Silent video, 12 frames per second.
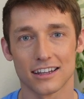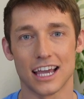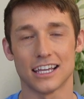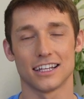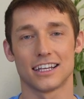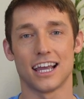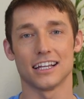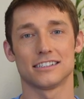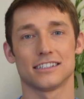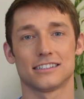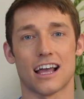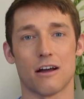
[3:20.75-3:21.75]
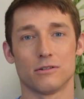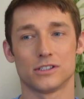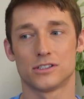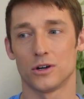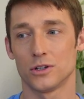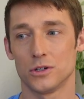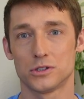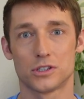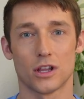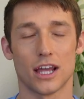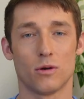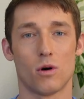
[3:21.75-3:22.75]
Like in Kansas, I was so used
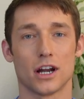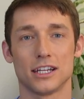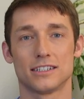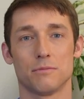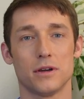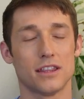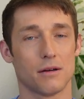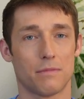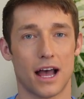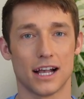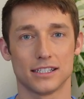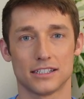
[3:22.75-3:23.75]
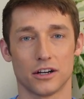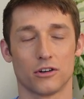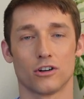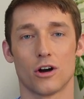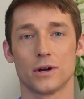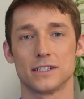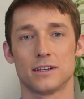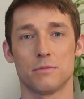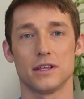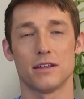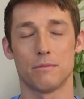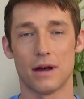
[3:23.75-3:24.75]
to like wanting to be the best and growing to
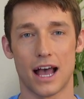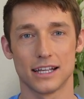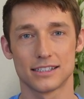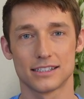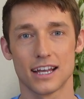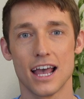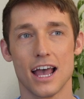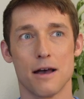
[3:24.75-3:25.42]
be the best.